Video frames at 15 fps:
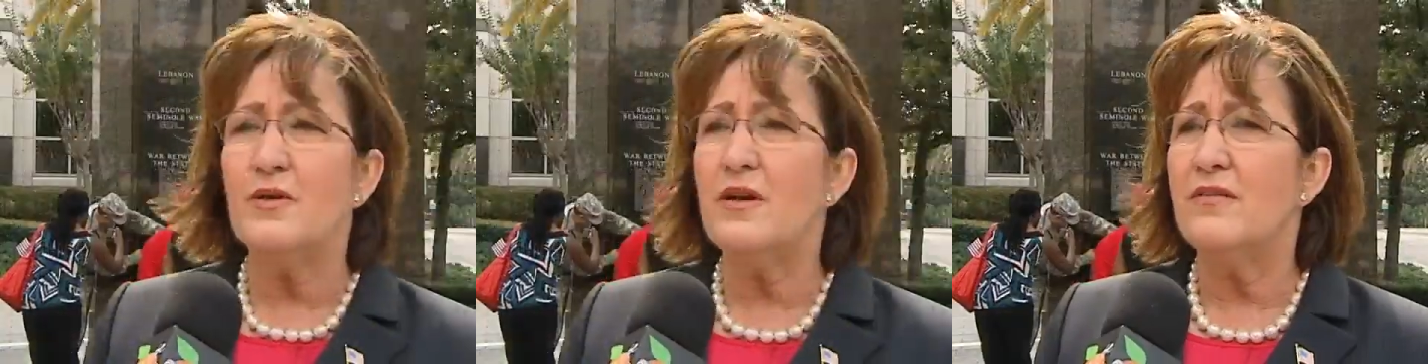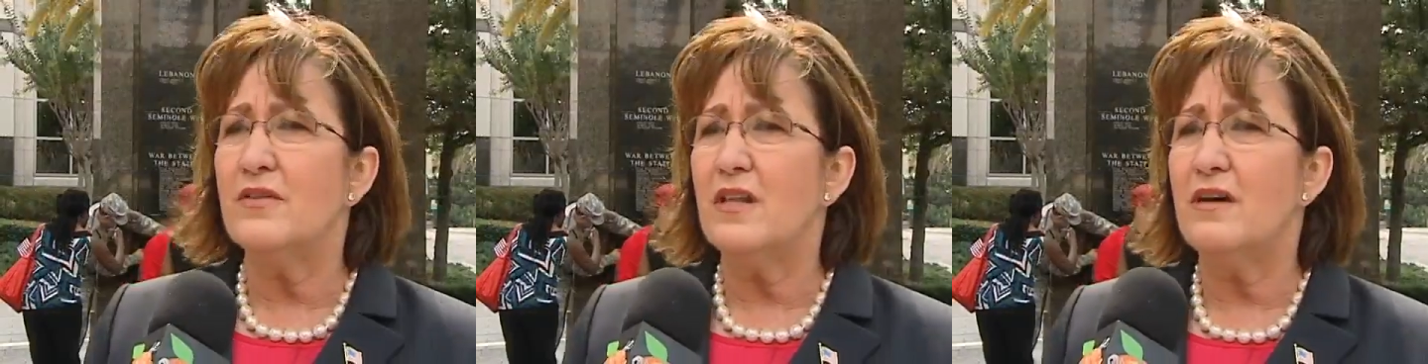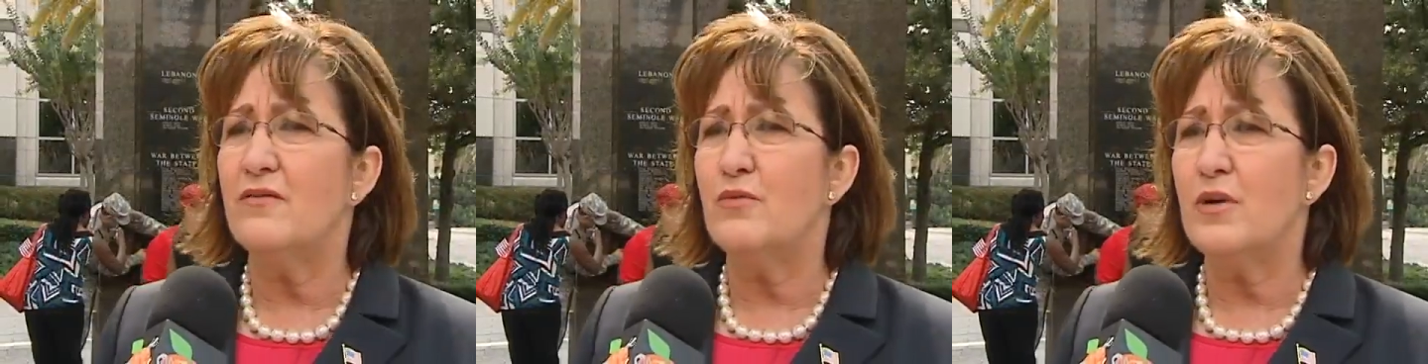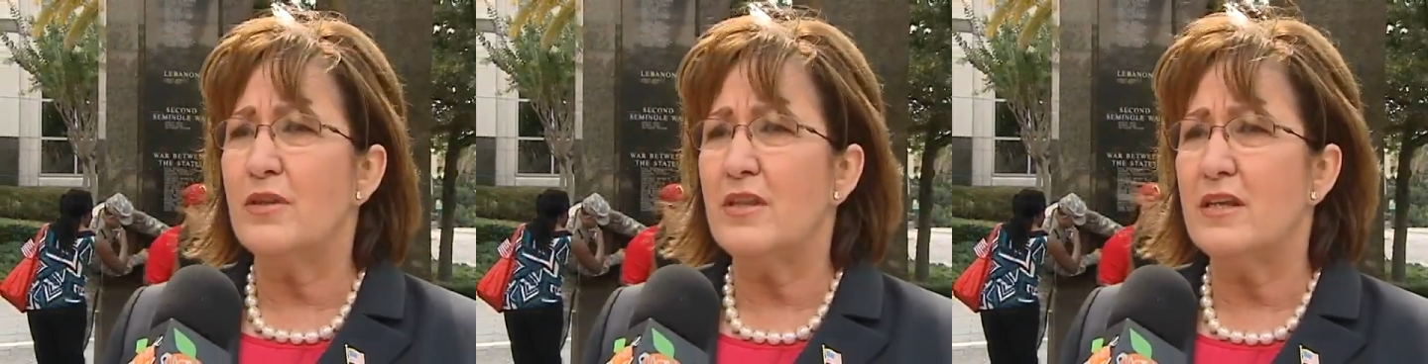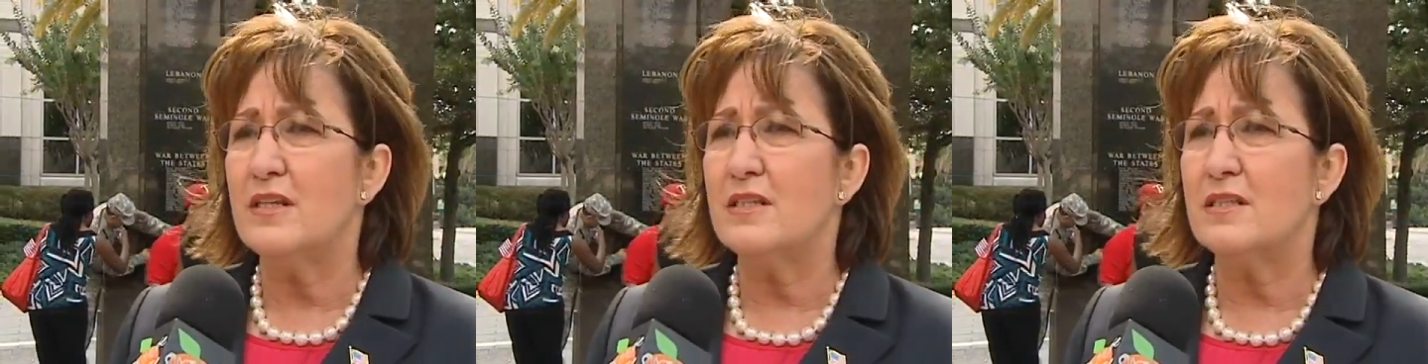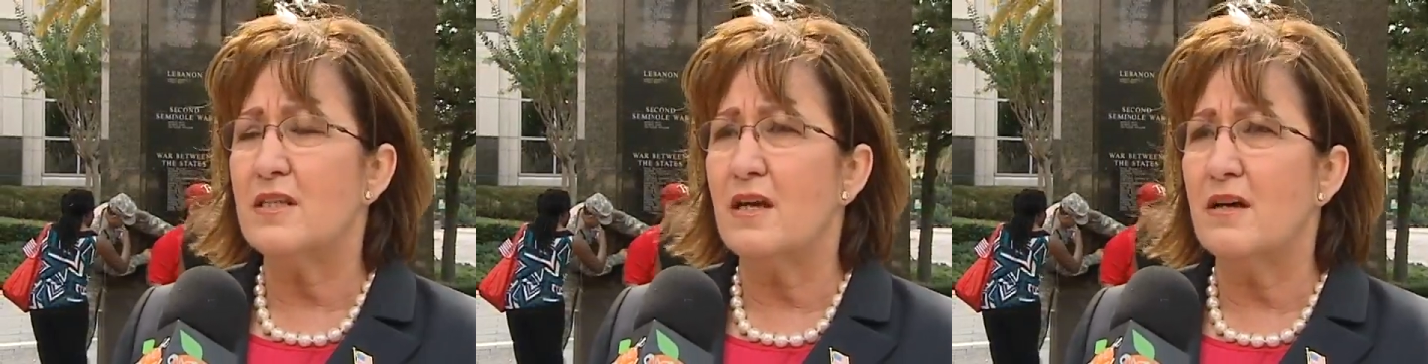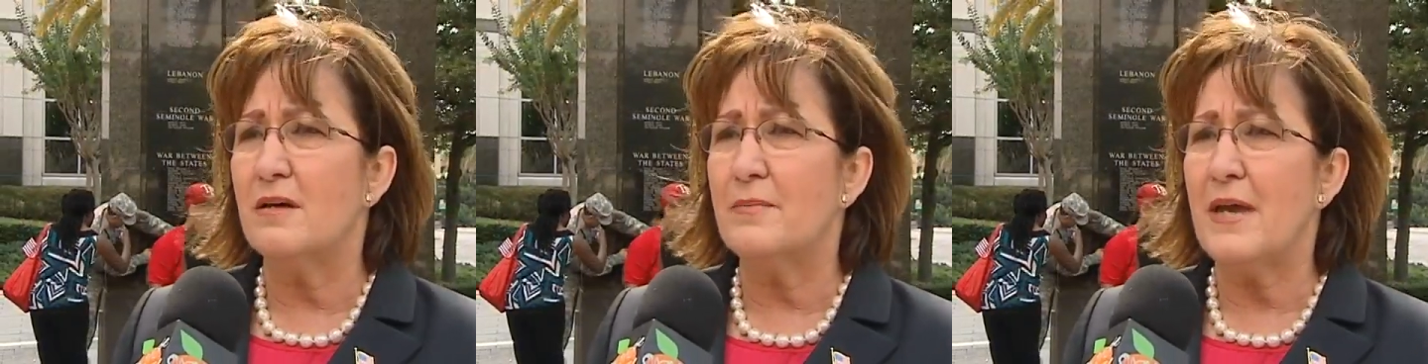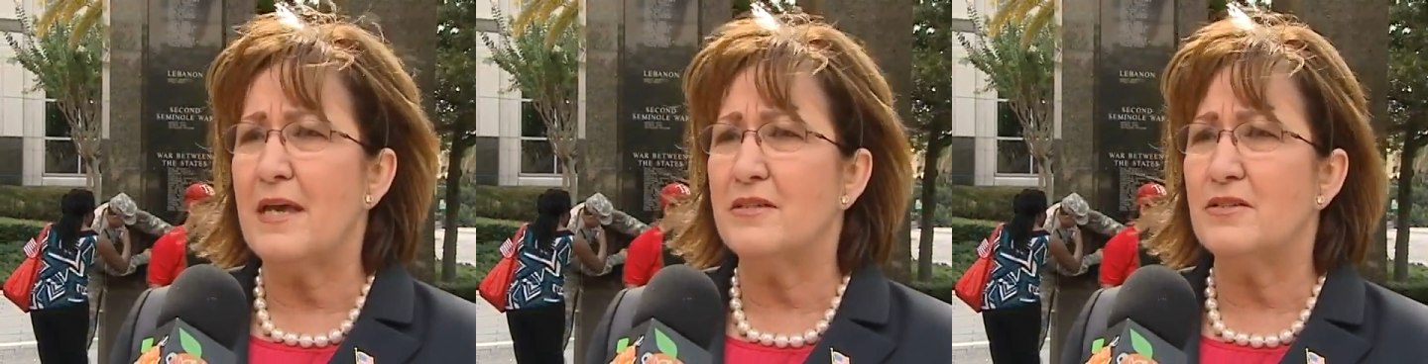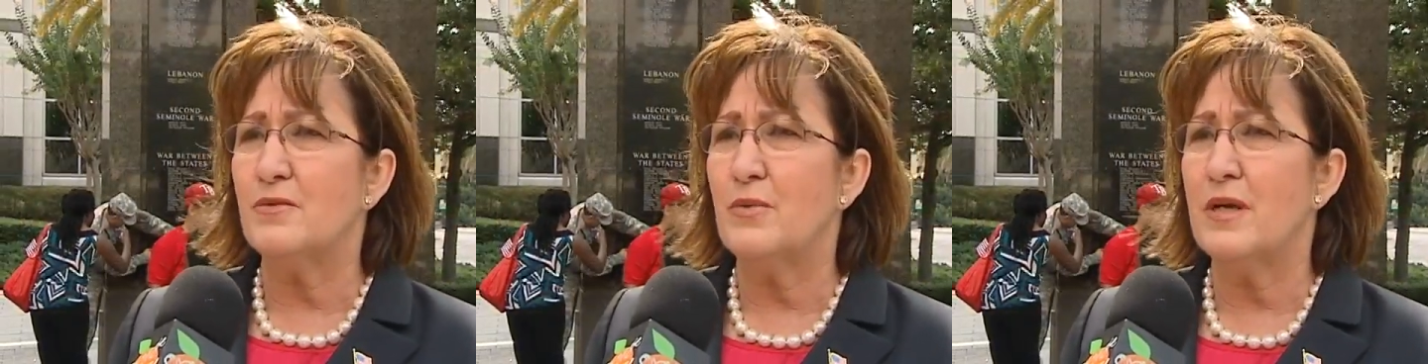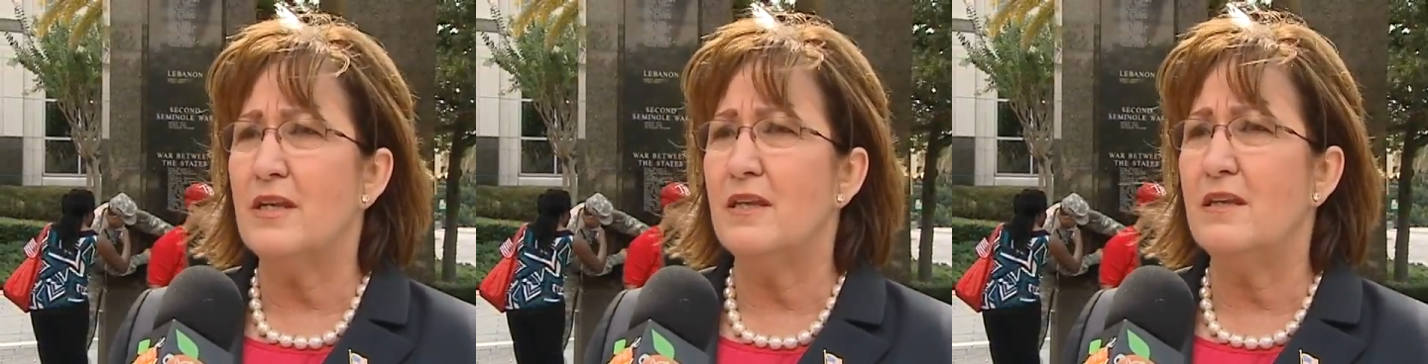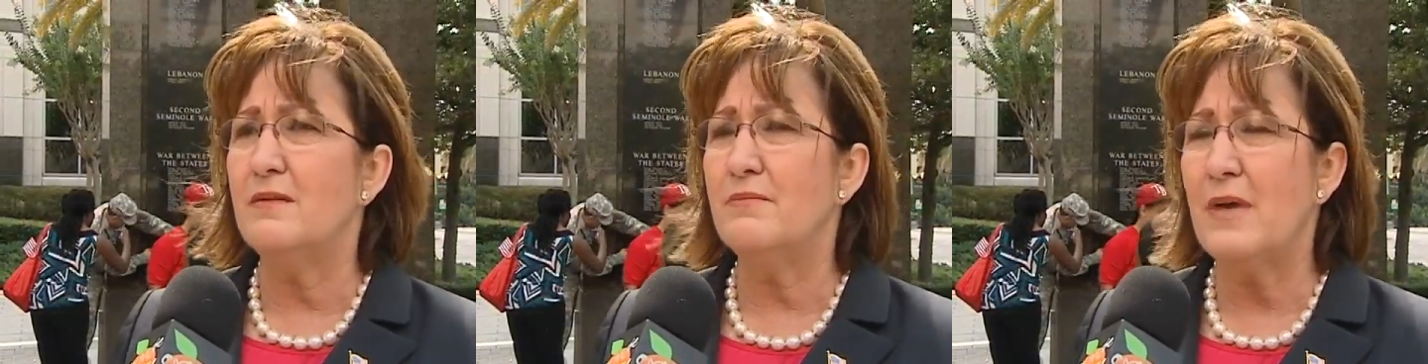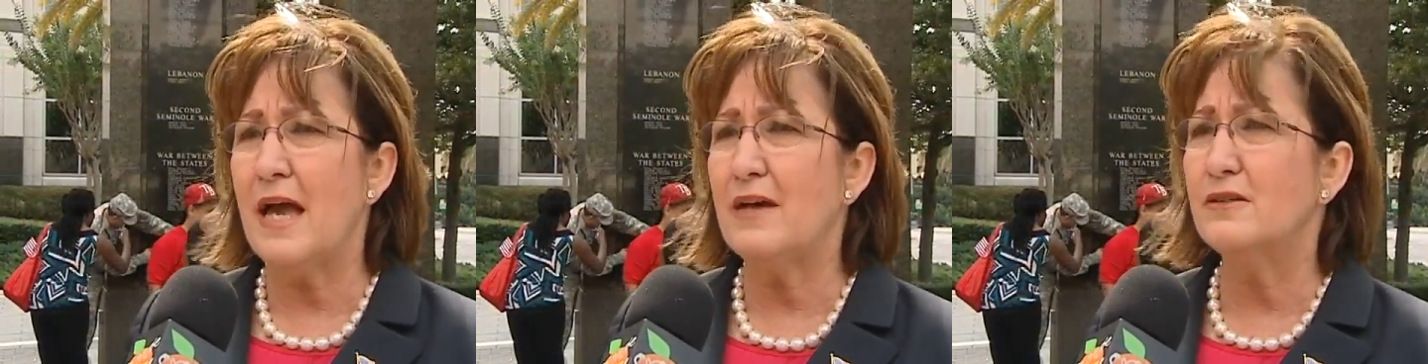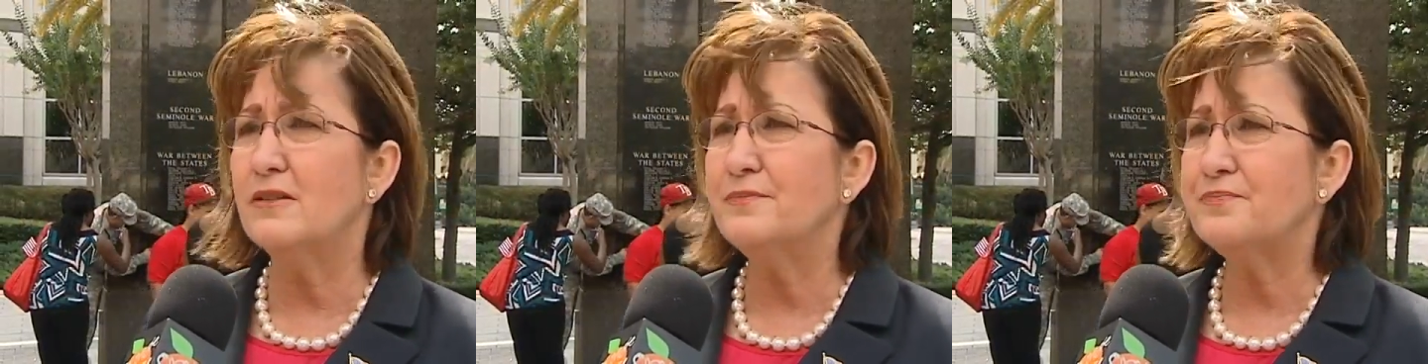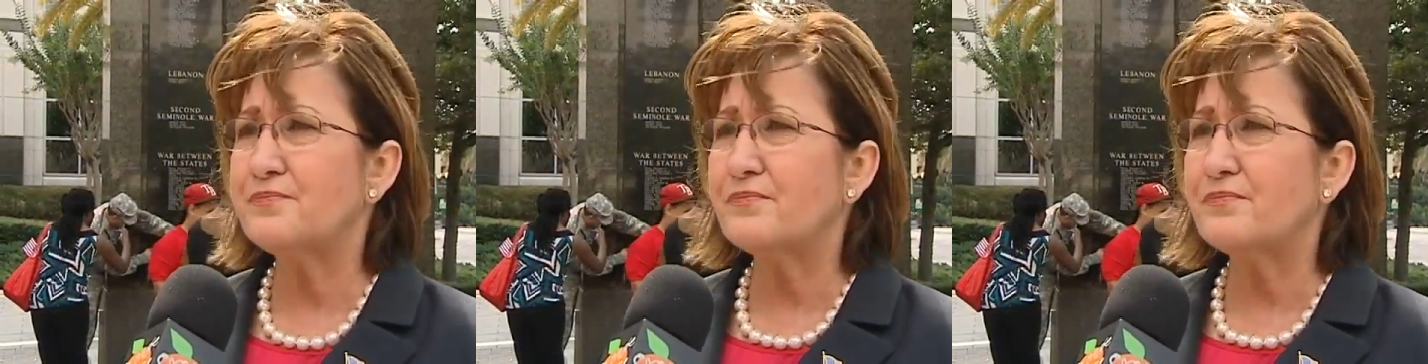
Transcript: you have a loved one that has uh, passed away in battle,